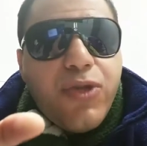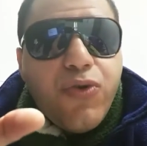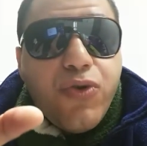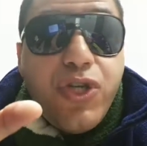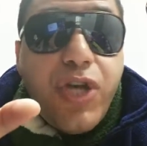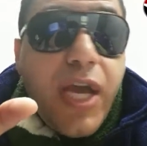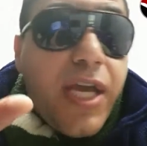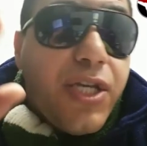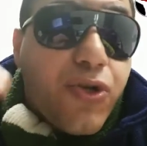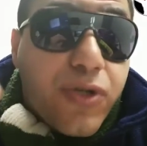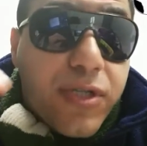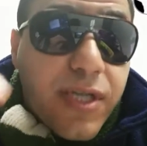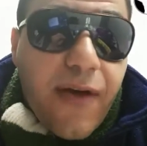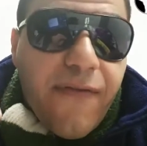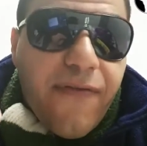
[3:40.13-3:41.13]
to change
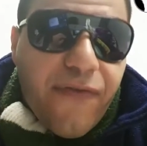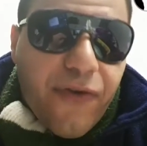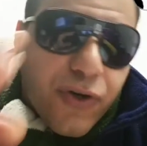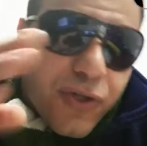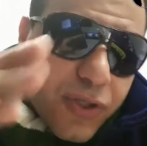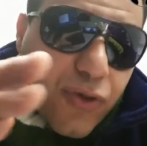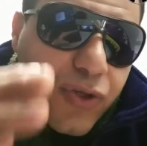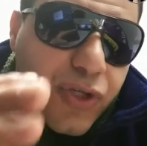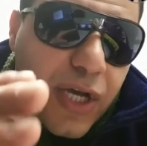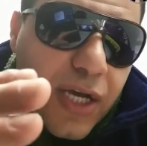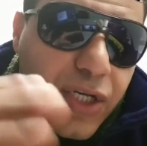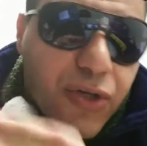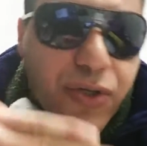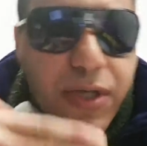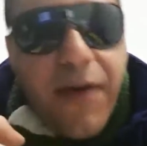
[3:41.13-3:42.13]
yourself first, to
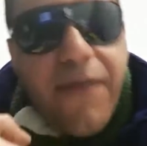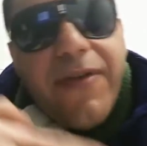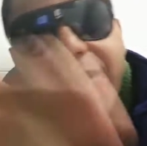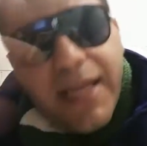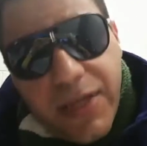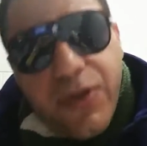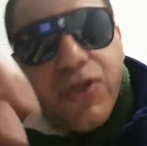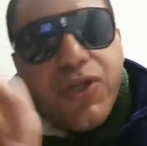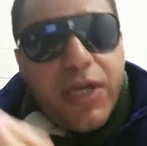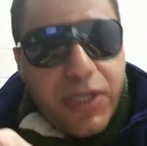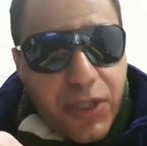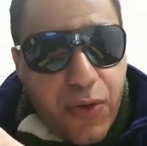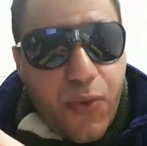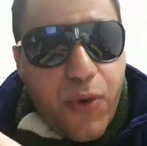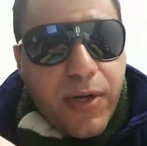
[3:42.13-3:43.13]
change yourself, and then you
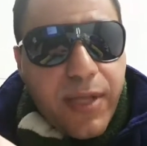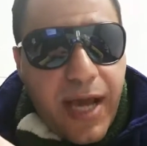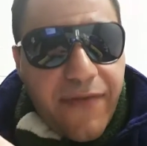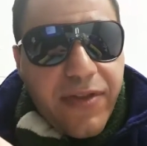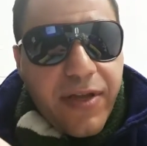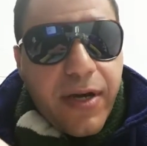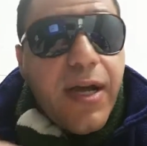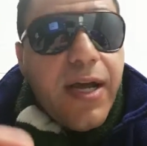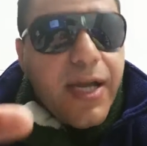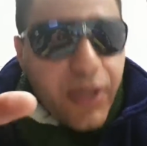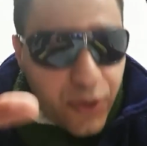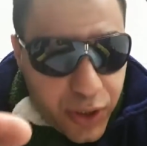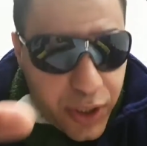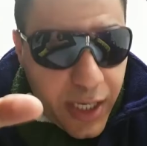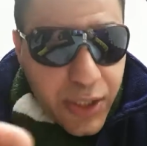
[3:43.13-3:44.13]
change the world after.
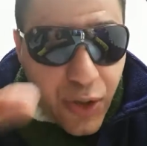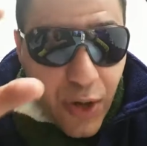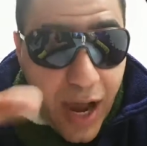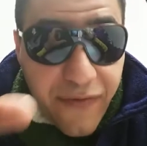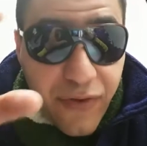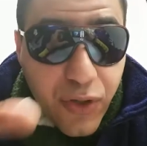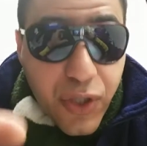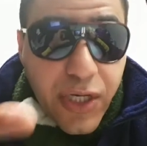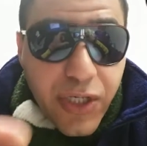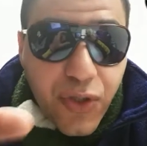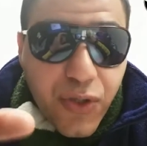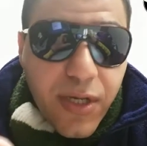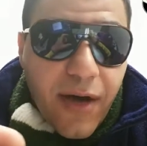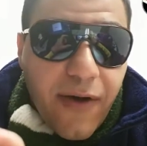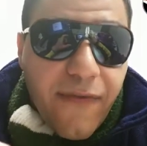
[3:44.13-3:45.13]
You have to change
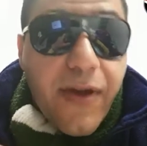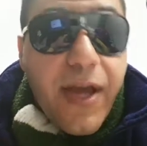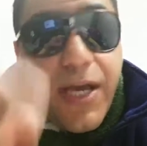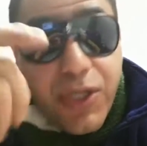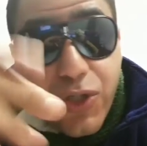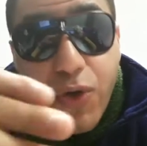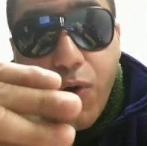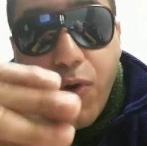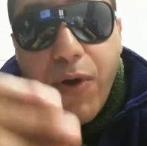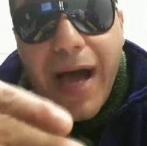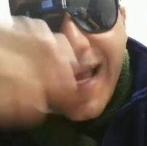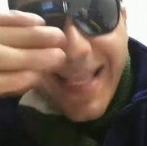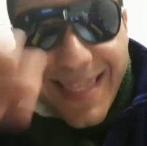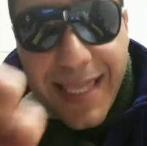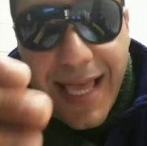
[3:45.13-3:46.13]
yourself. So
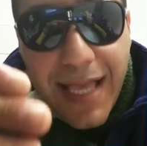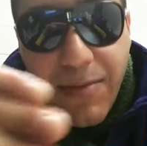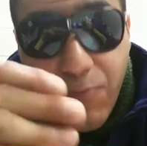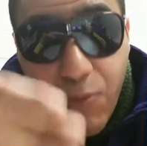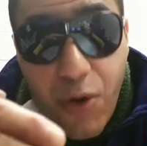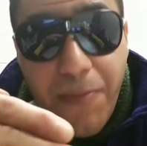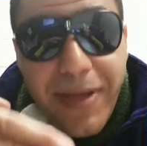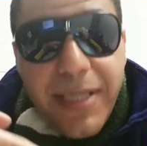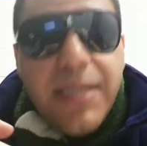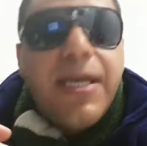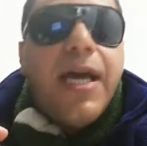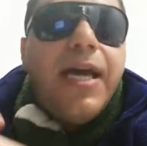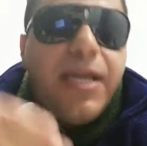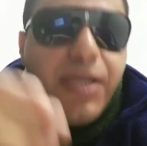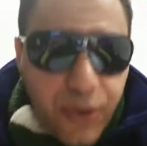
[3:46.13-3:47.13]
at that
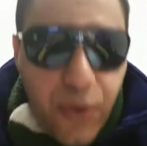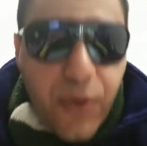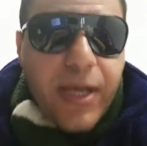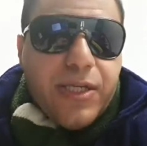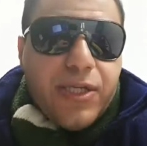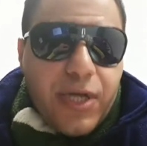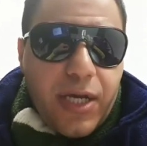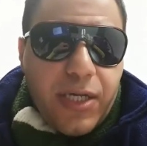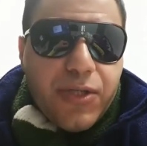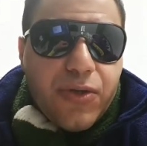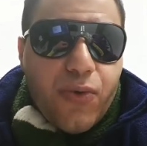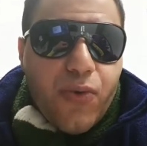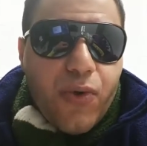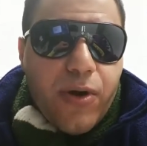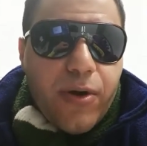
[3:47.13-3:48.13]
moment, you can change
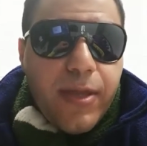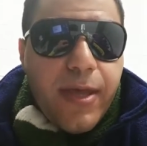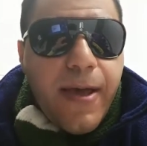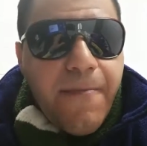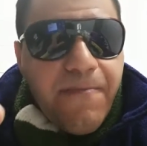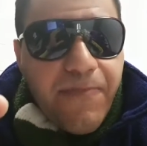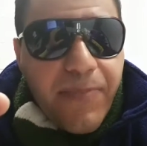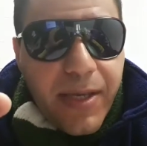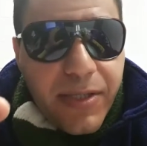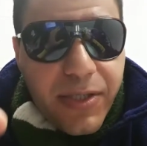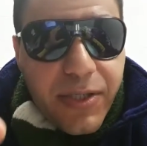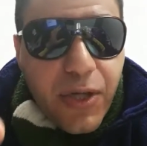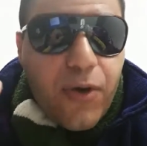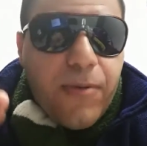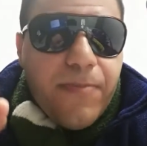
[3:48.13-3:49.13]
the world.
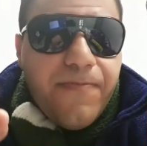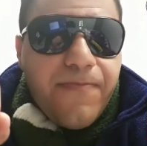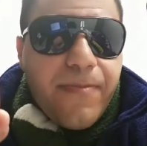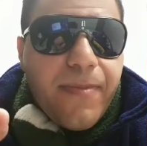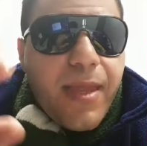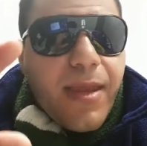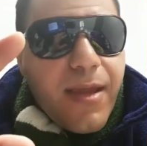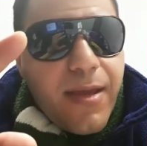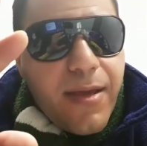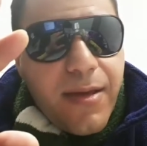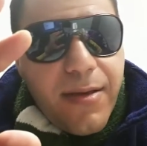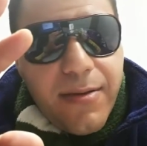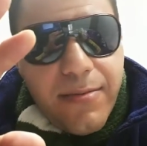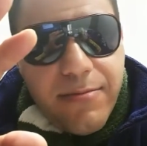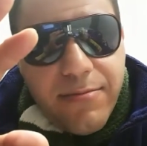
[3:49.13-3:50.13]
So
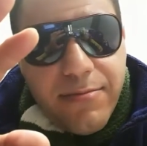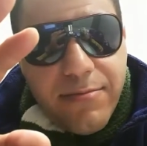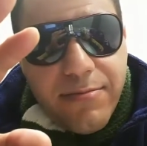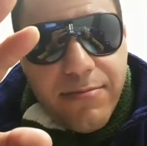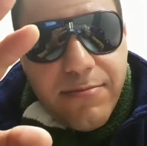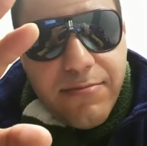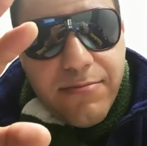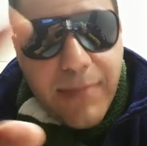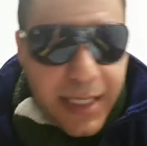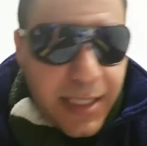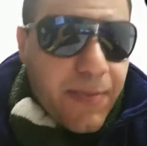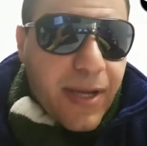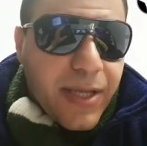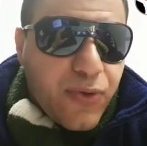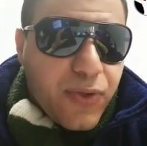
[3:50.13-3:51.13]

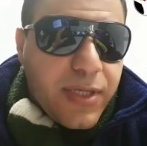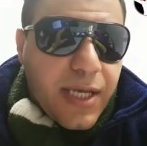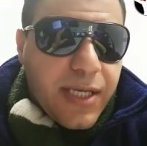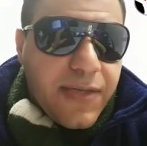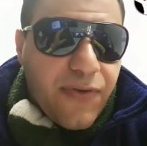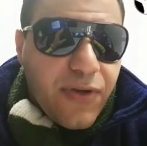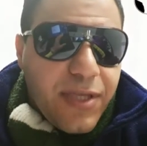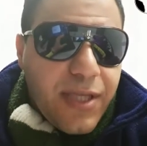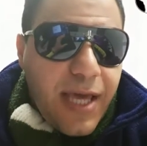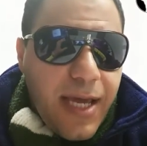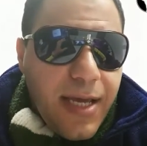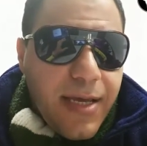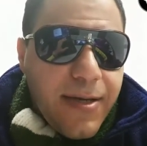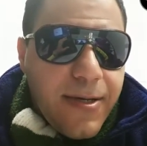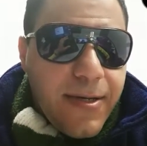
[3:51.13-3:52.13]
that's my 2 cents for
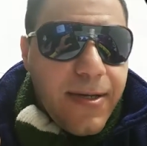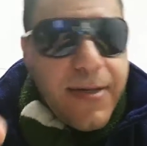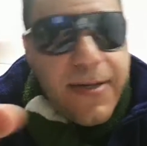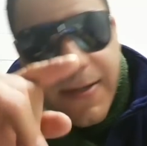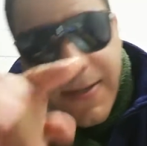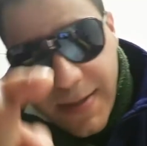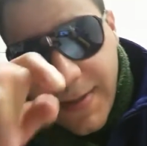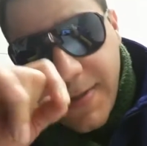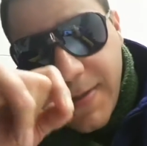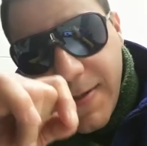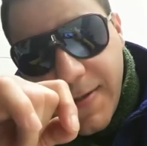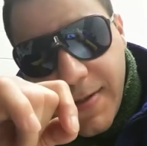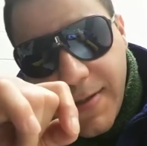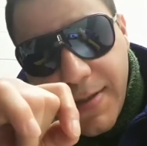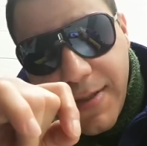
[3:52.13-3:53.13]
today.
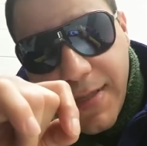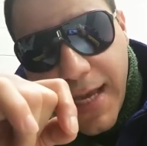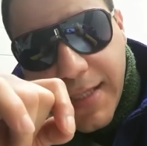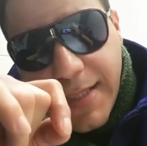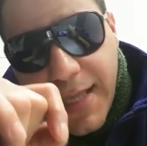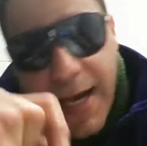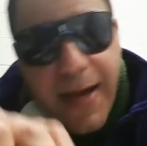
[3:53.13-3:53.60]
Next